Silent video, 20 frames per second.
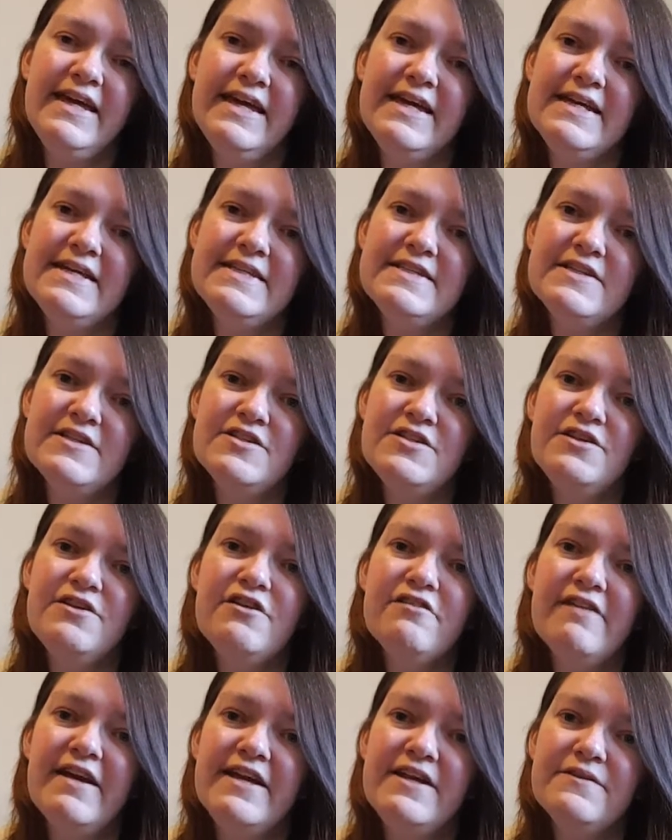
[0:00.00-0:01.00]
is to
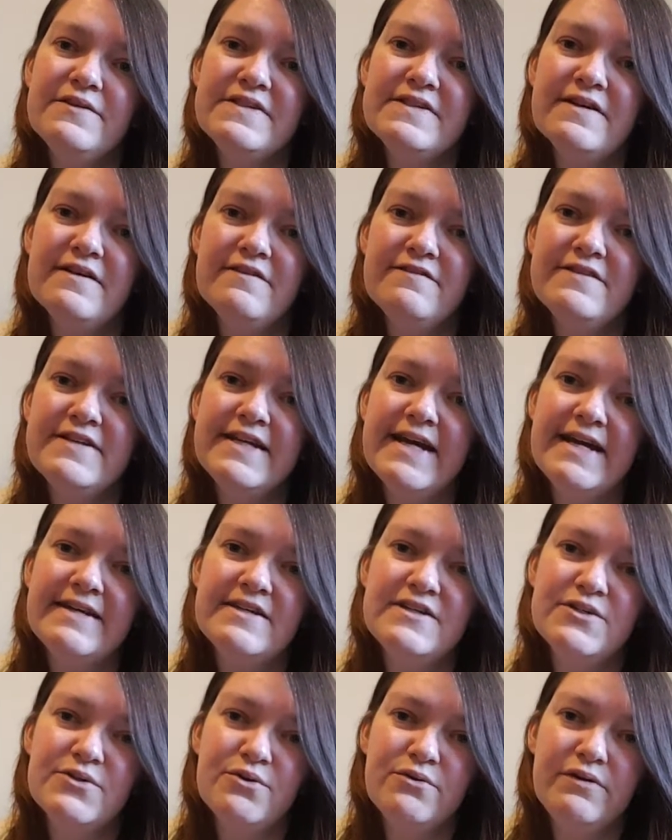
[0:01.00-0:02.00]
create yourself an
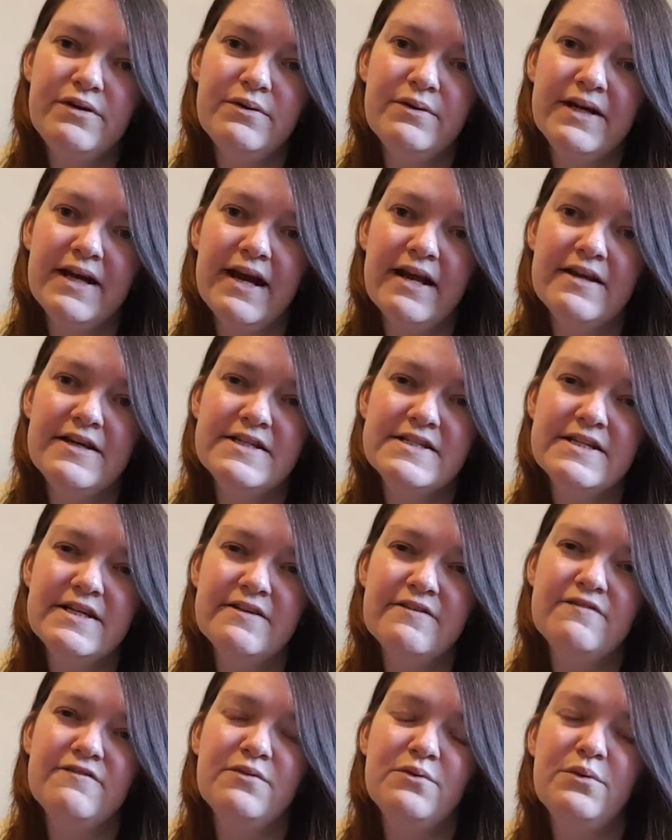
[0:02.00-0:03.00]
editorial
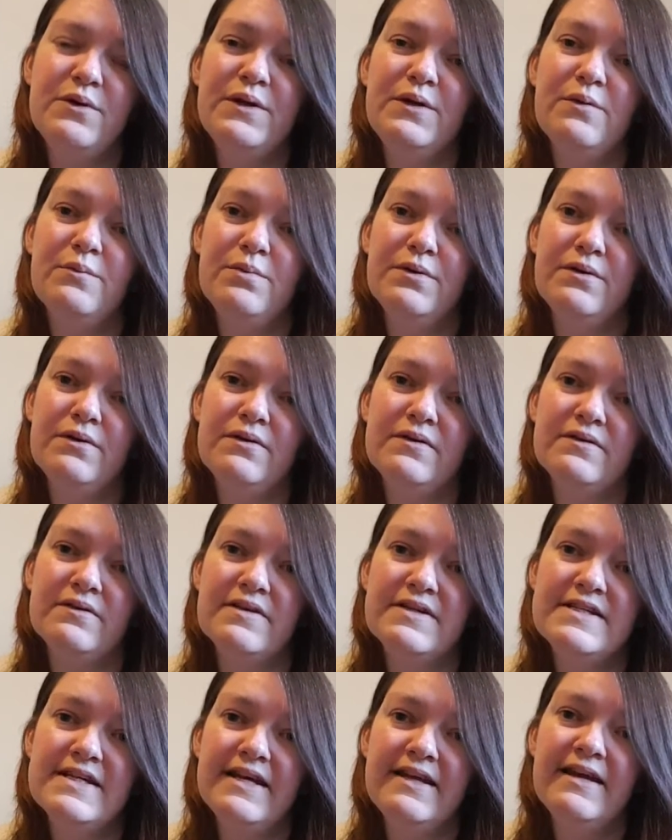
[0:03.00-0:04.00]
calendar for your blog
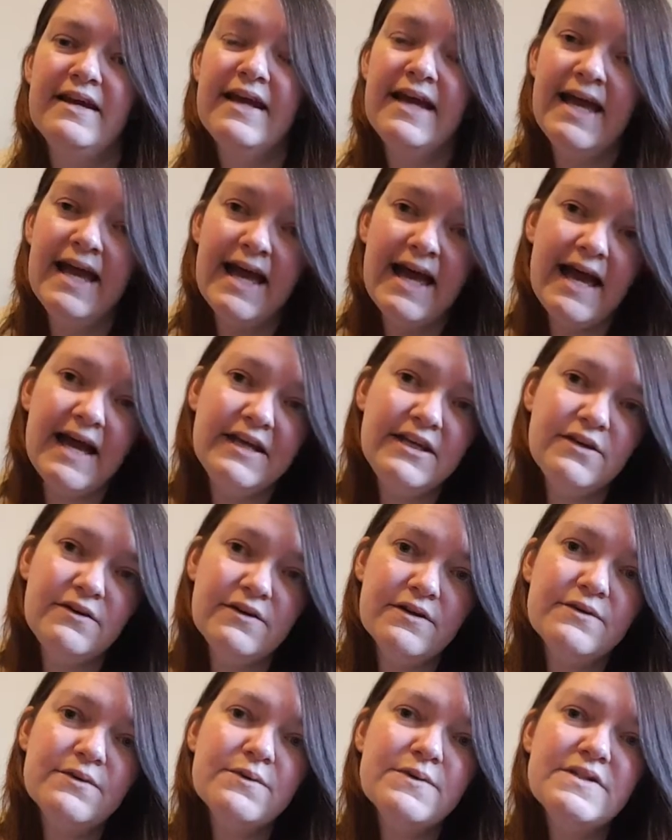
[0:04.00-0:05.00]
content. And
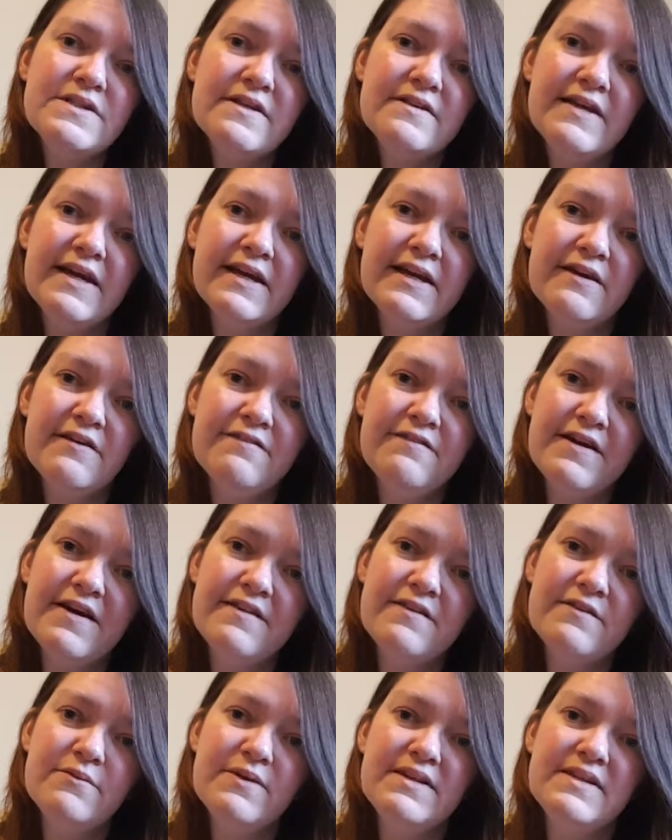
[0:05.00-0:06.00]
you can also then go
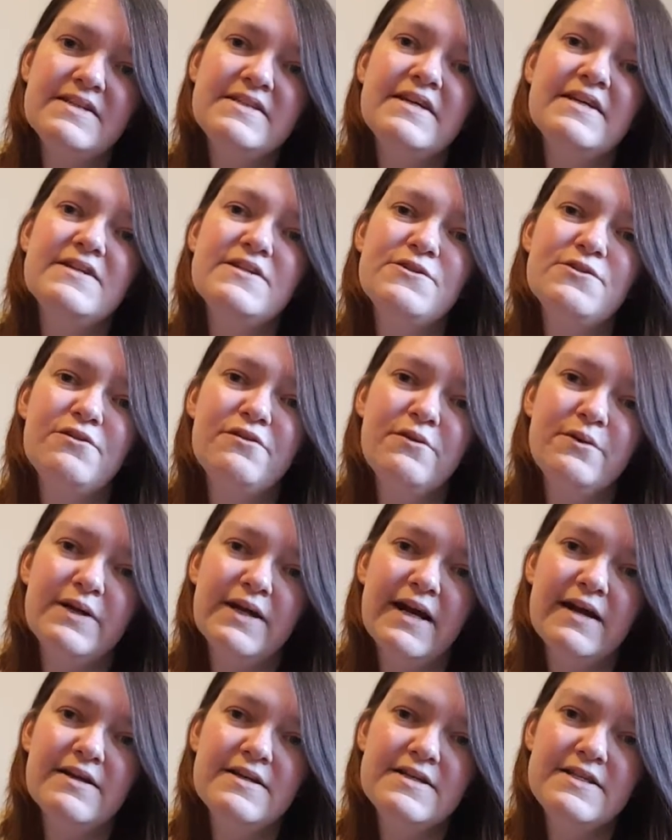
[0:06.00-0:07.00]
further with this editorial
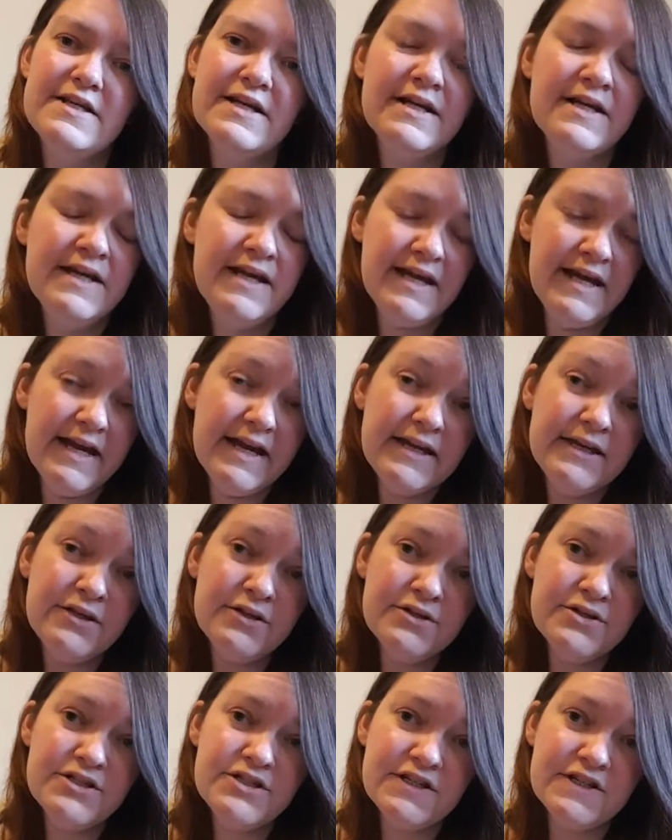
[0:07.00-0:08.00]
calendar and
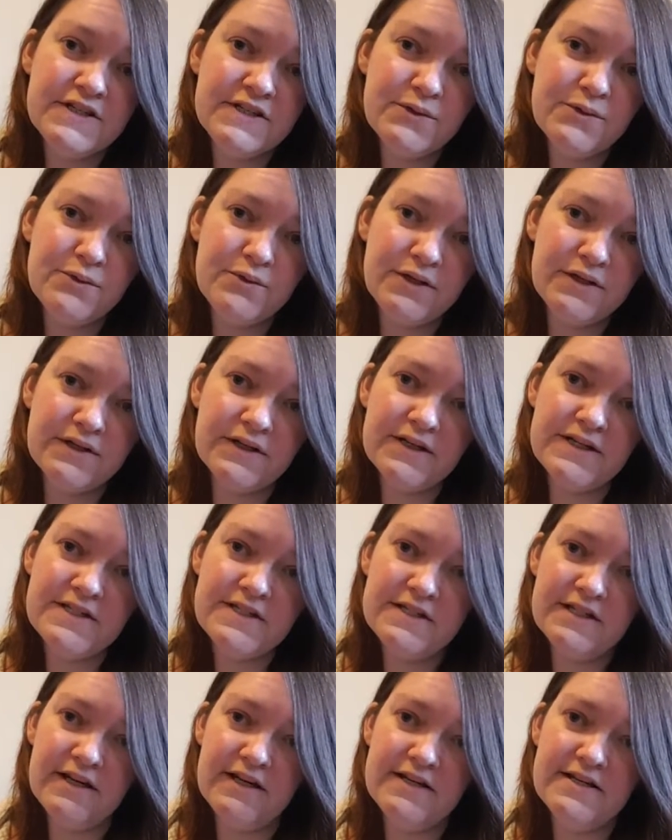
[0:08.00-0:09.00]
not just
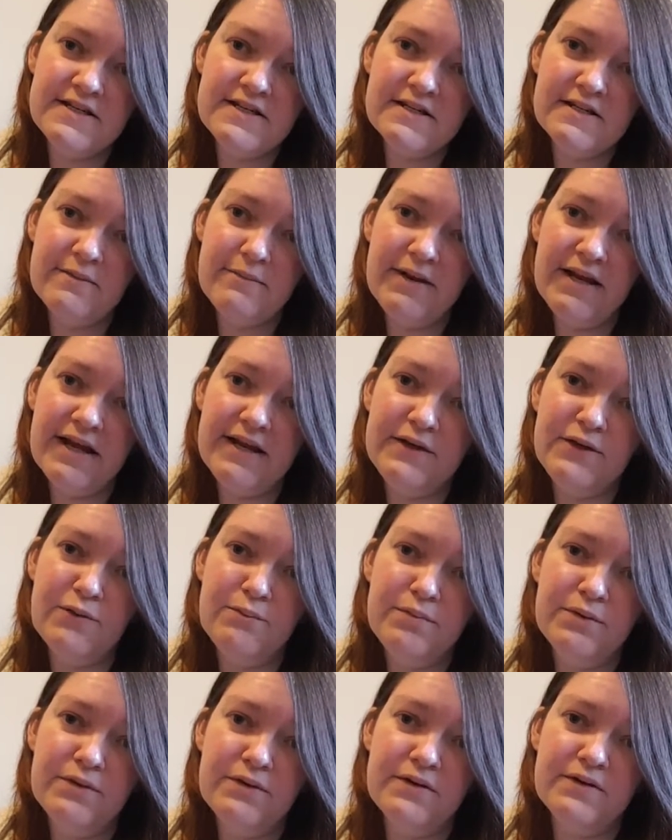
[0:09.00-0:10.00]
organise and plan your
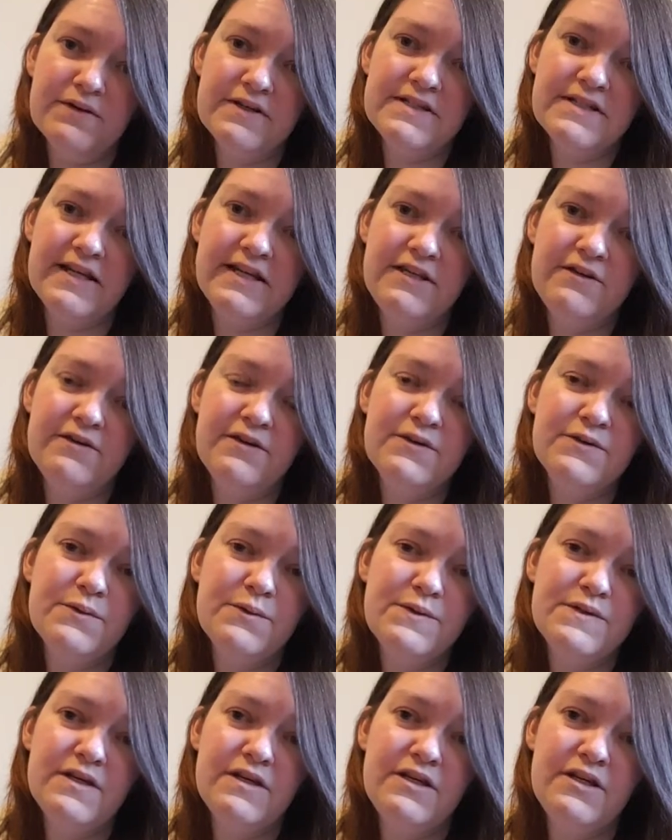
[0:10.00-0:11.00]
blog content. You could
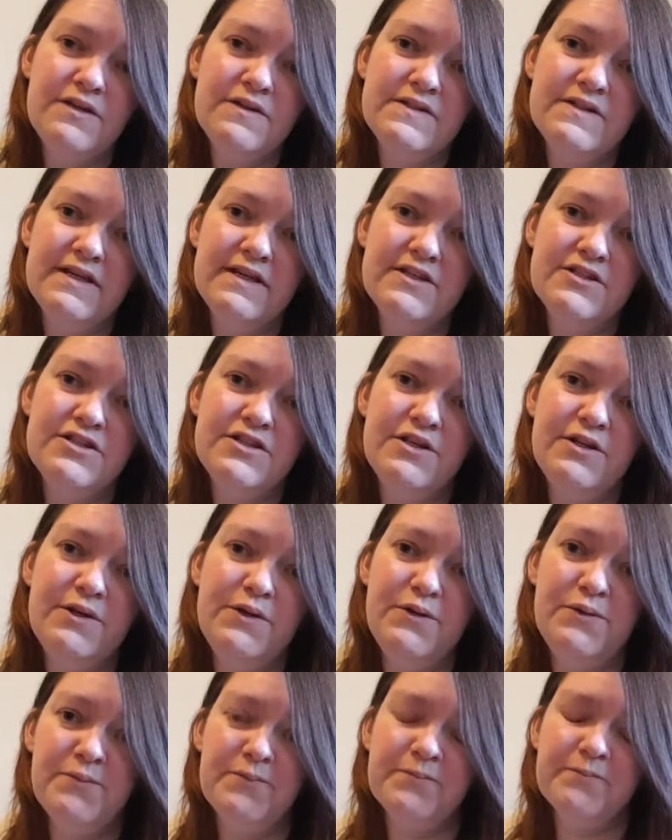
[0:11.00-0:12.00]
also use it
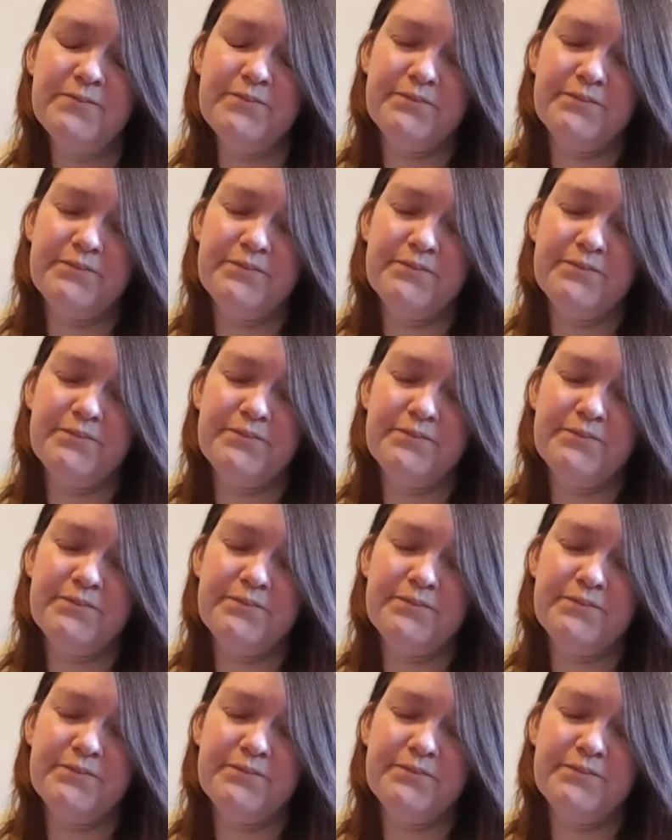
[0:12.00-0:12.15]
to